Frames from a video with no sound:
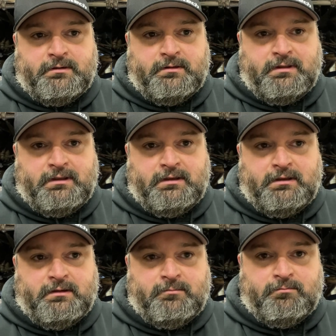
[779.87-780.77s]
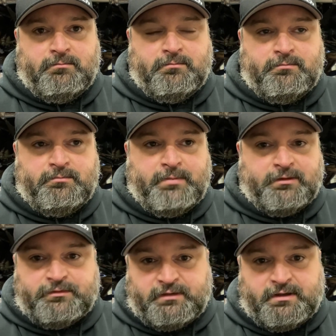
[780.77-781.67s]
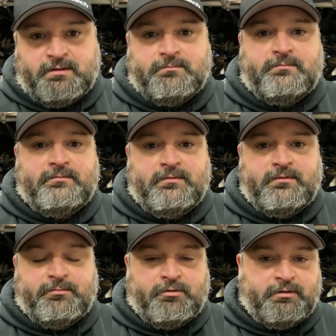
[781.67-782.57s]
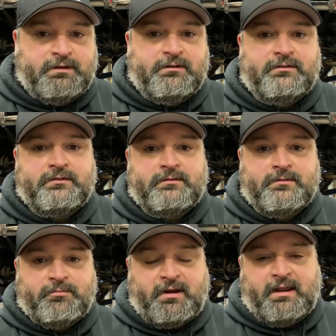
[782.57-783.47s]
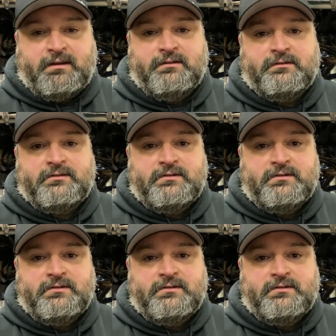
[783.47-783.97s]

the belt setup, the pulleys, the brackets.